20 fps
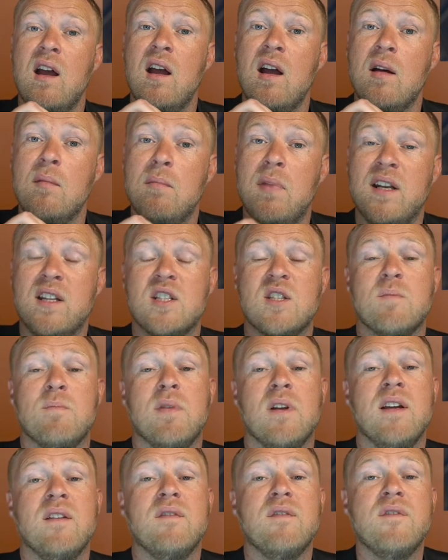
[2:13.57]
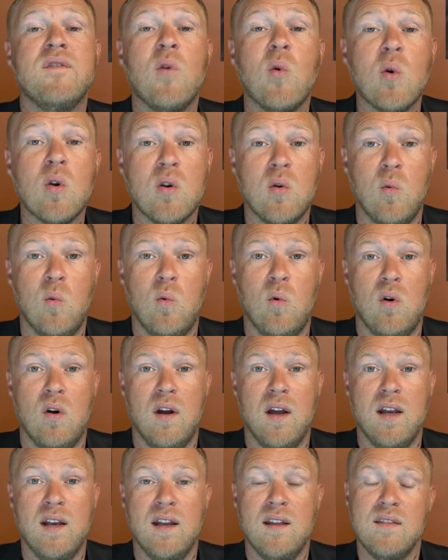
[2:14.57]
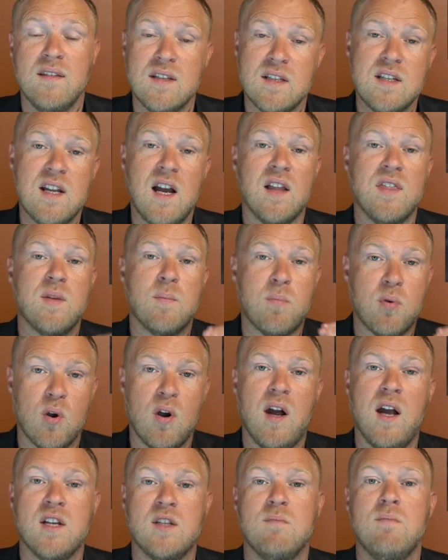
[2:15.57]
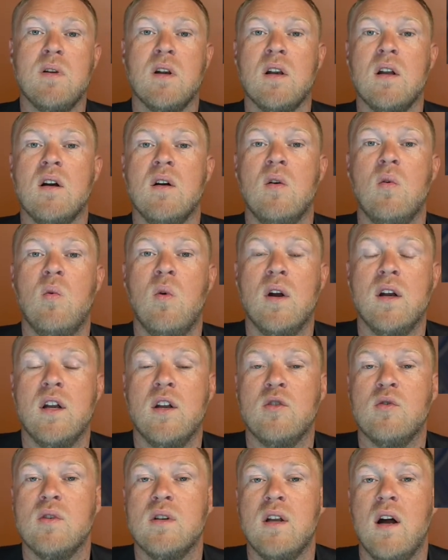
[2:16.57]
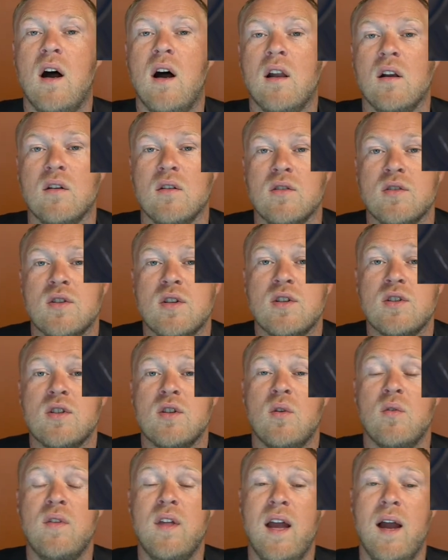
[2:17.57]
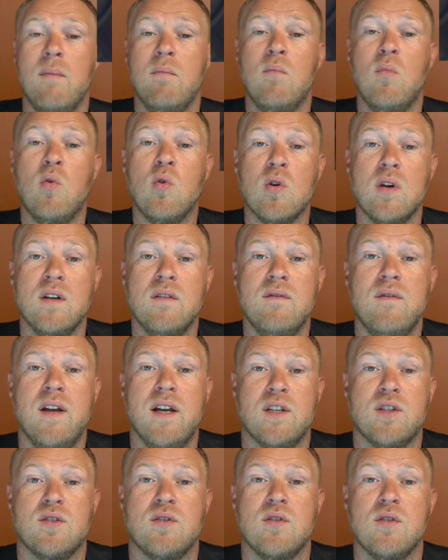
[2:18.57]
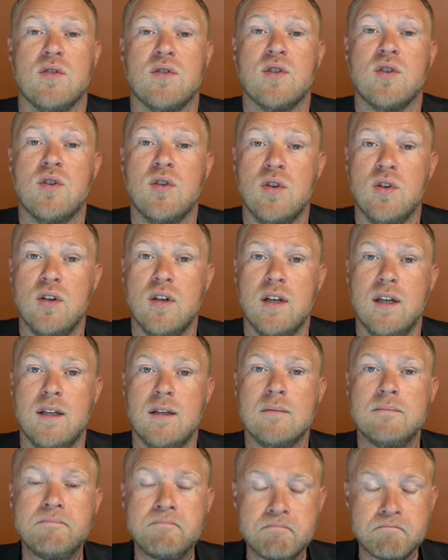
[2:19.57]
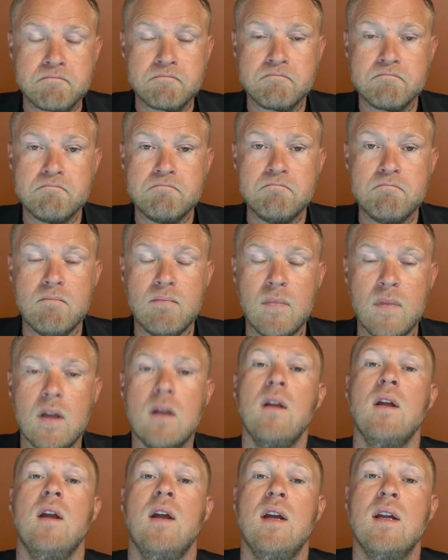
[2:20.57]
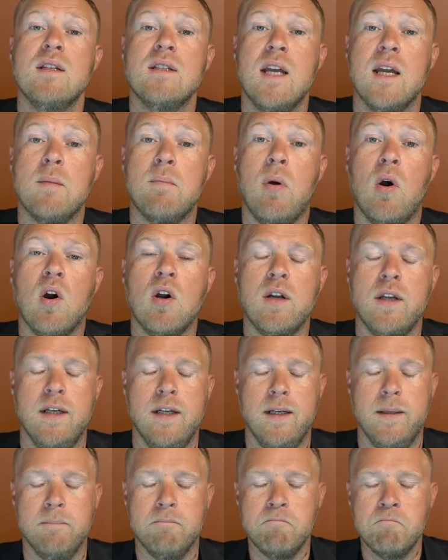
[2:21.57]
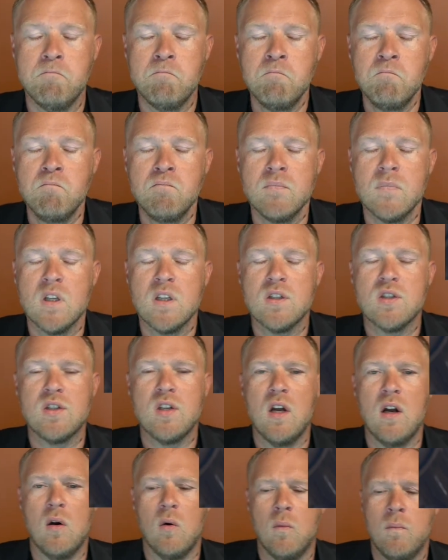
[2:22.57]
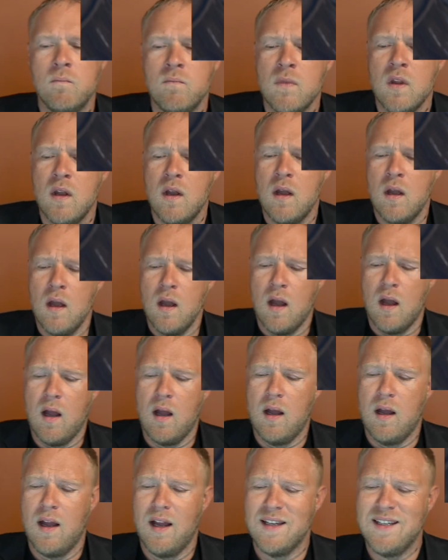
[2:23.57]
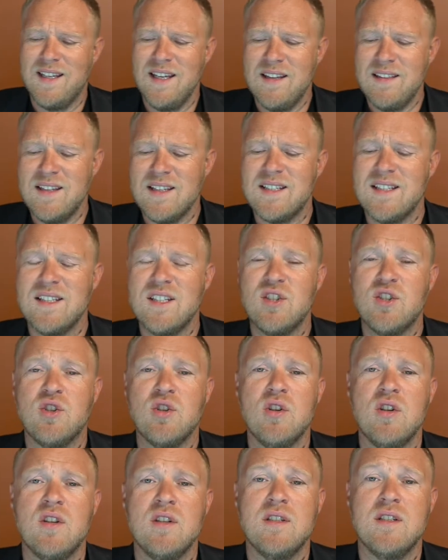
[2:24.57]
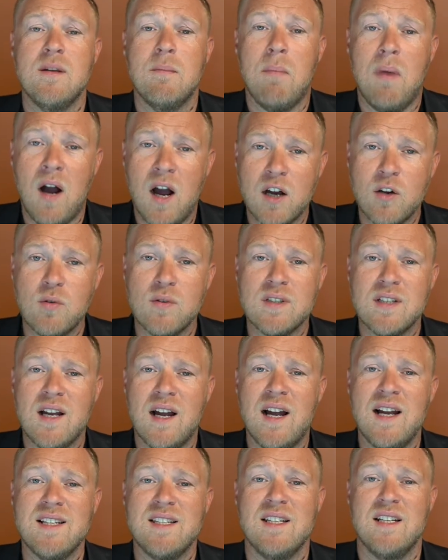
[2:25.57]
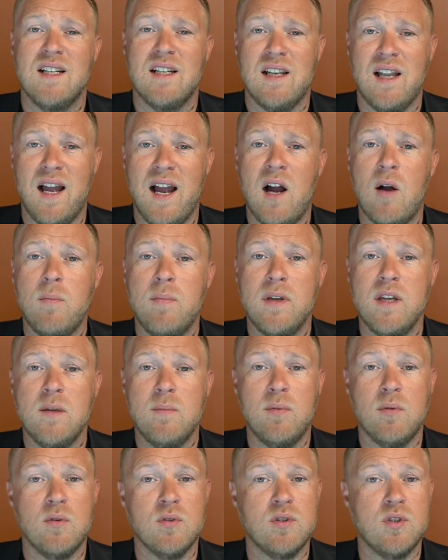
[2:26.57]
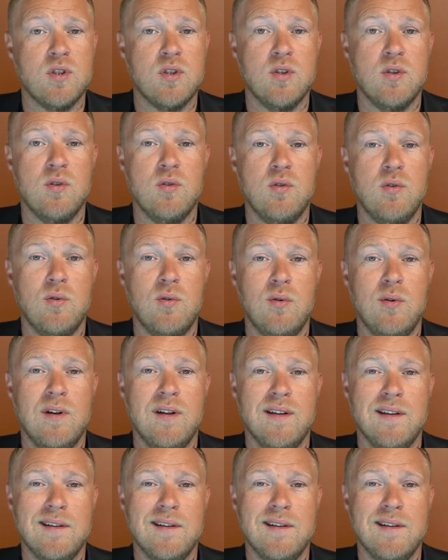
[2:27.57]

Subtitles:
but it split 4 to 1, and this got the price below $100 so that more investors could take part in it. So, again, this is to democratize and allow people to